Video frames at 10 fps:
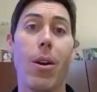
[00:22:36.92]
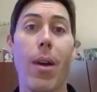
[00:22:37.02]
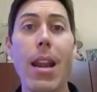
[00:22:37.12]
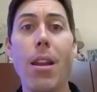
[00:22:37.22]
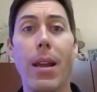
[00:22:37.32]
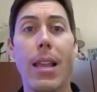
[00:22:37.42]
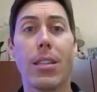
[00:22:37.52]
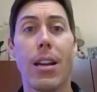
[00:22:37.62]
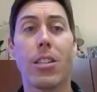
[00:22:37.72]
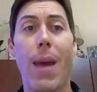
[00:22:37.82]
anybody
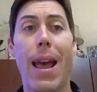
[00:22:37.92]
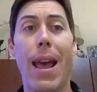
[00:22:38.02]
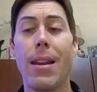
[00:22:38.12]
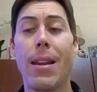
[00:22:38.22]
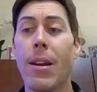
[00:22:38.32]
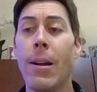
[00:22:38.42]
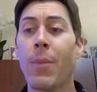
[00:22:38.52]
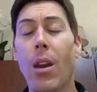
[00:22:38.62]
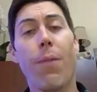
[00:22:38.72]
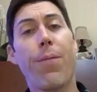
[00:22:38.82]
that's going to spend,
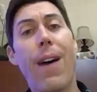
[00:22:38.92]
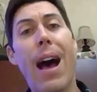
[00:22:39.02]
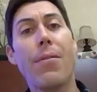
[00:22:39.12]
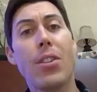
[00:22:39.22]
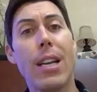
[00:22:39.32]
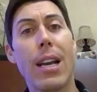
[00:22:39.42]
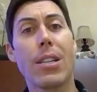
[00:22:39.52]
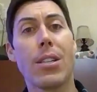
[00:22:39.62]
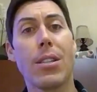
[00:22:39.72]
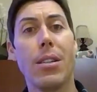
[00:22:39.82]

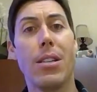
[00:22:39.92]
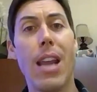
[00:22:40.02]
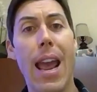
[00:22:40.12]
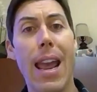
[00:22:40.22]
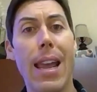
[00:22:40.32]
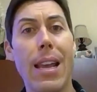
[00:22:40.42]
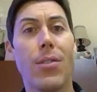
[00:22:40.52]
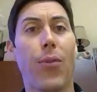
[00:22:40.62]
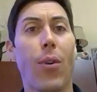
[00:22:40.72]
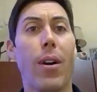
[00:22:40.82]
5-6 days
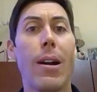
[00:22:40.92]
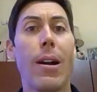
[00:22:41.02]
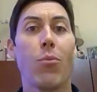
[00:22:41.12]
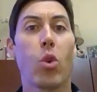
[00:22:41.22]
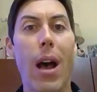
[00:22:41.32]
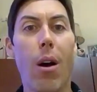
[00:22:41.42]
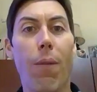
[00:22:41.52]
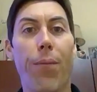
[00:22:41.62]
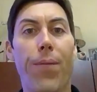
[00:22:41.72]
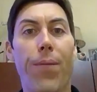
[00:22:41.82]
for
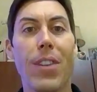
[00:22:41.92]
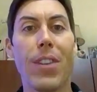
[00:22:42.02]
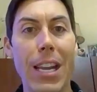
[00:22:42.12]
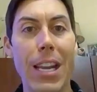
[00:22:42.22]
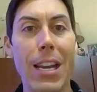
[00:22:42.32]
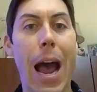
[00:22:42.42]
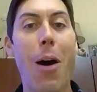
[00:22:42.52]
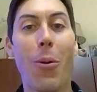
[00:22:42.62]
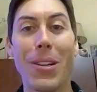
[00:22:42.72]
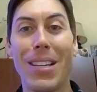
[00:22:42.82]
12, 15
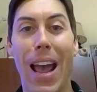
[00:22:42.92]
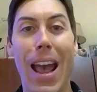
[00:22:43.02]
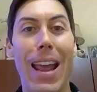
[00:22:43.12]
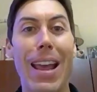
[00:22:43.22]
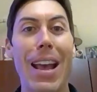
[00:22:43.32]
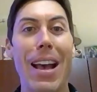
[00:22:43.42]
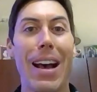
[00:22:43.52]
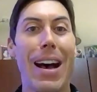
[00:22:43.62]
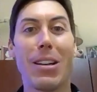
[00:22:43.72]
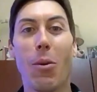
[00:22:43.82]
hours a day
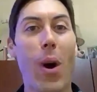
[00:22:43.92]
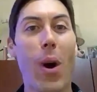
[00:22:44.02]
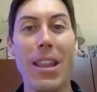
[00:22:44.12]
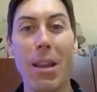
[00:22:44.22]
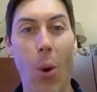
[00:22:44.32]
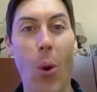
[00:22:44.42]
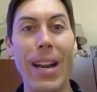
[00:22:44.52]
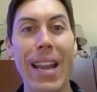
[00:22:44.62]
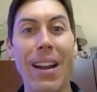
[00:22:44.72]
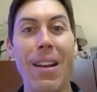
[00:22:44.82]
to 1
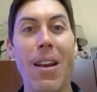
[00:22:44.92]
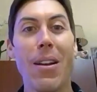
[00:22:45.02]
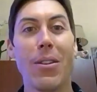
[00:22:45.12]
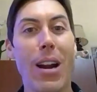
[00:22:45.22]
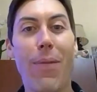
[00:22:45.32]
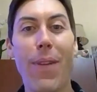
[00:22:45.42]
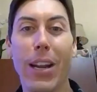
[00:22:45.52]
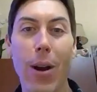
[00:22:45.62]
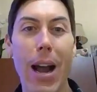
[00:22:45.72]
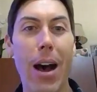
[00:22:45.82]
a.m. trying to
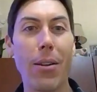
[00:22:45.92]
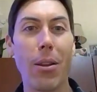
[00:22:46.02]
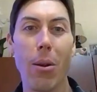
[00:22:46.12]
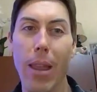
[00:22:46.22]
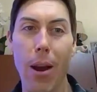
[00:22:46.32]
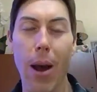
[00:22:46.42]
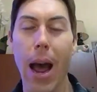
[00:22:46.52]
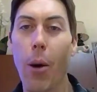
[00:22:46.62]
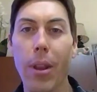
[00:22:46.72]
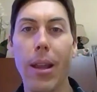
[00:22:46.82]
figure out,
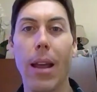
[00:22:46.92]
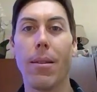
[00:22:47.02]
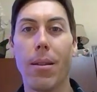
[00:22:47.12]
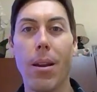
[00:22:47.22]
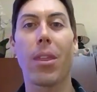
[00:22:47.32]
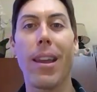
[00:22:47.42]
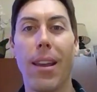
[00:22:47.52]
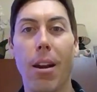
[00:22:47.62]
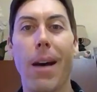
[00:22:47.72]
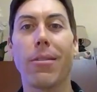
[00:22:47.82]
how,
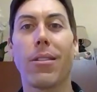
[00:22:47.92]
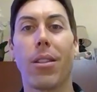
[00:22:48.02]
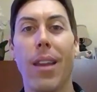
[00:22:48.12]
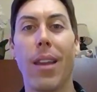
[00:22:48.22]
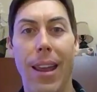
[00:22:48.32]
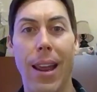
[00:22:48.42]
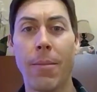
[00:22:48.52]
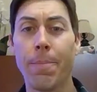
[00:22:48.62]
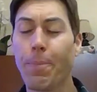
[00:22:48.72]
thinking about their thinking